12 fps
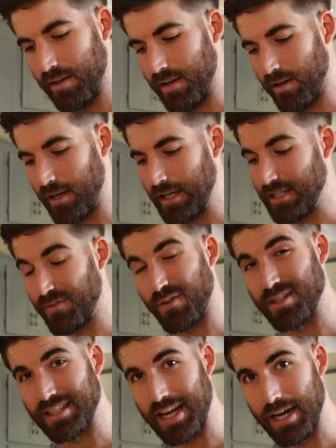there he is for
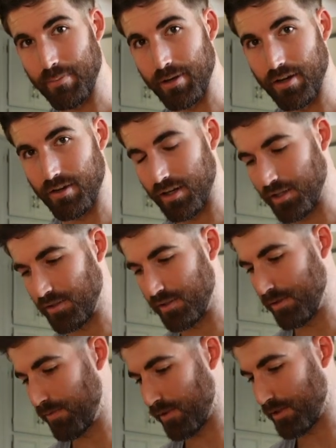his cameo on
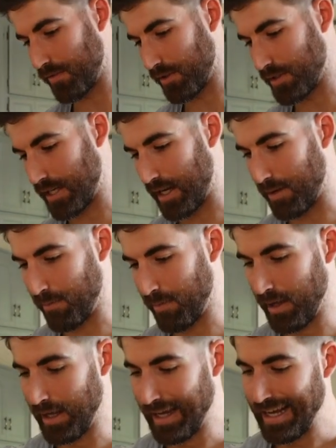YouTube for his first time.
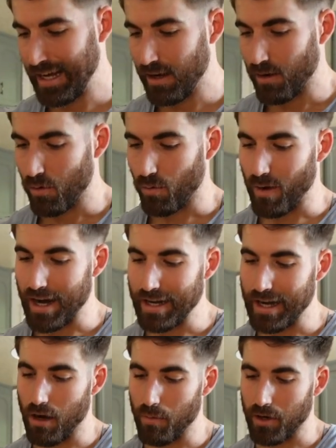Right
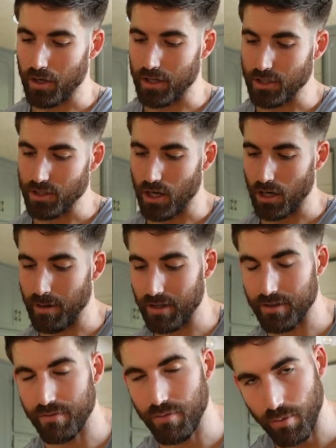now, we are gonna talk
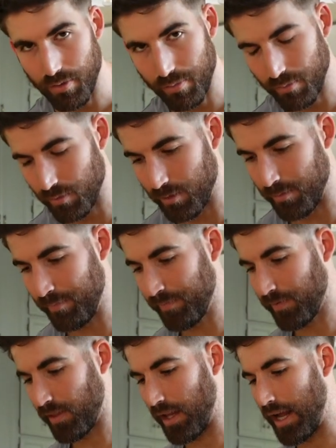about the fourth rule,
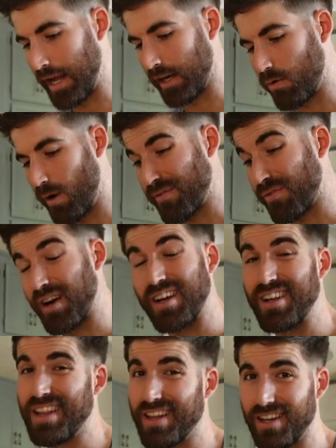and quite
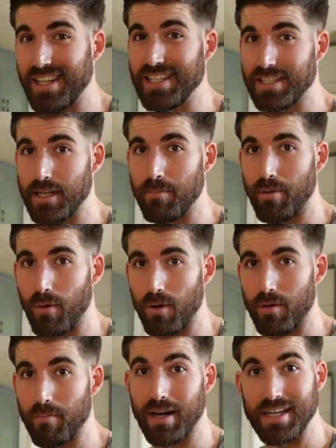frankly, the least
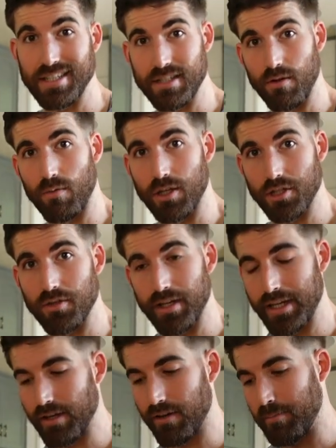important, but I still want you to
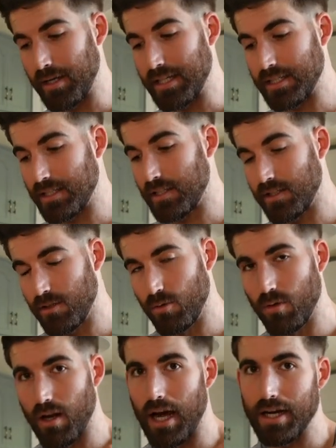hear it because it's a
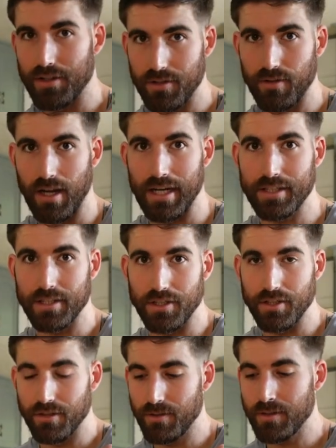tool I do like to
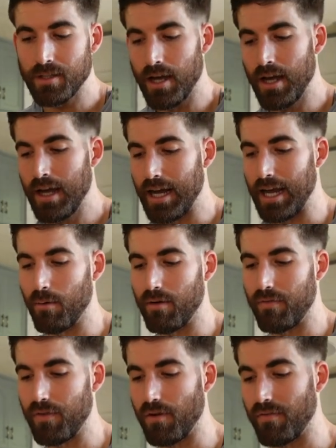use. And it
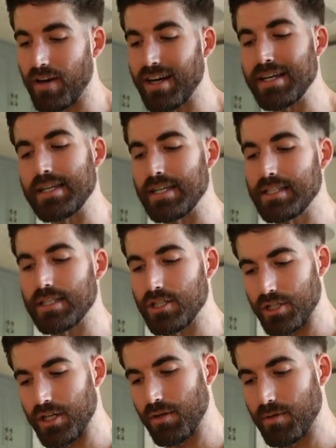would feel very
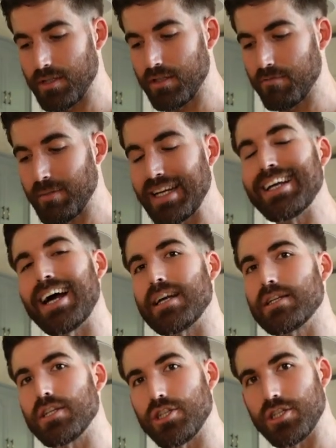disingenuous of me
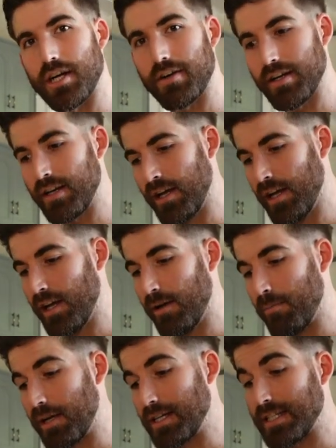not to share it,
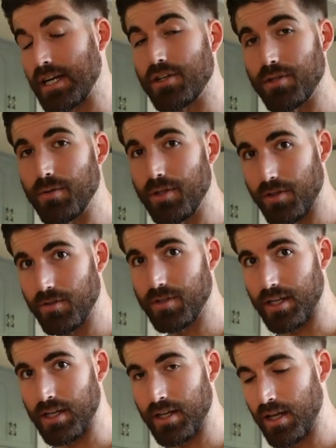because I do use
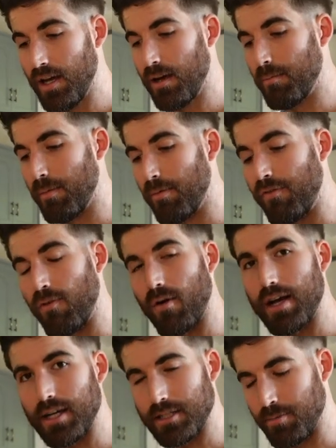it. But before
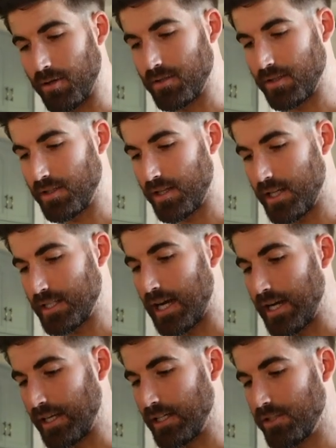I expose you to this,
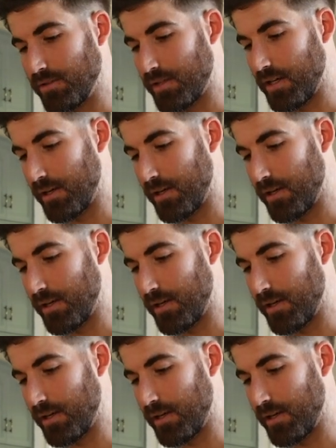I need you to